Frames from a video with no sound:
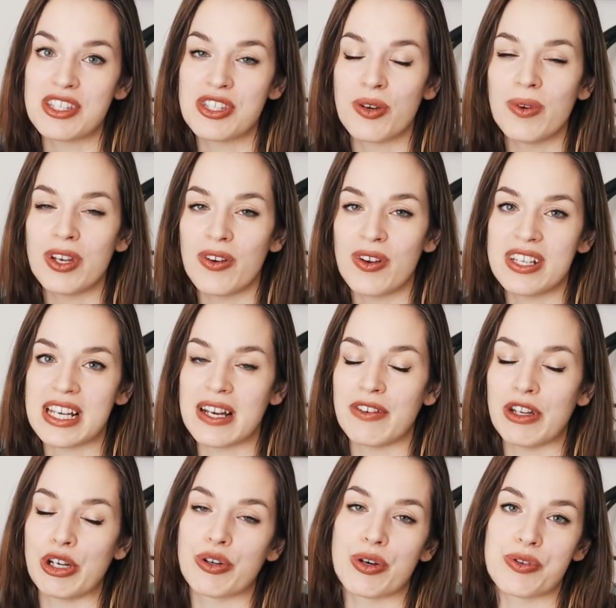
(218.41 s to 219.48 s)
So we know he's
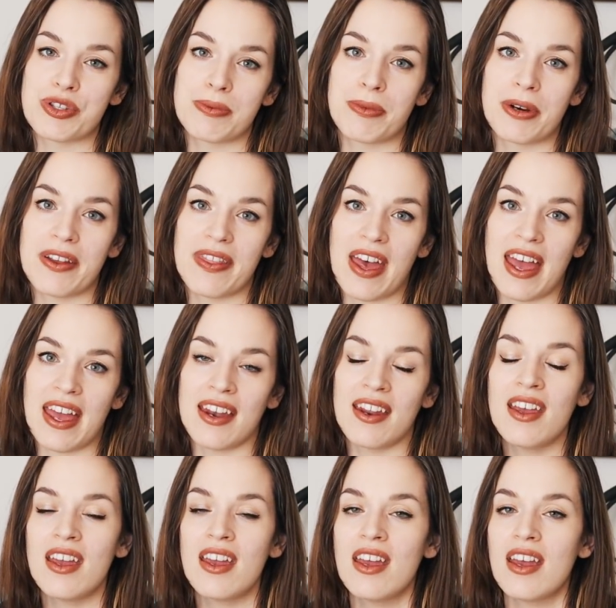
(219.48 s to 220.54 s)
having a growth spurt then.